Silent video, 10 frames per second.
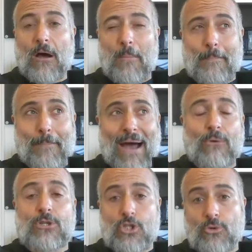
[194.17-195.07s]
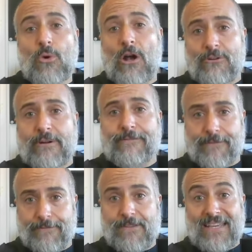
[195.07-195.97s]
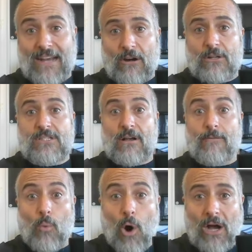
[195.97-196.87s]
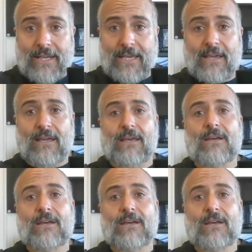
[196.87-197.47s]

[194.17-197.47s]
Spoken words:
about 250 yards of walking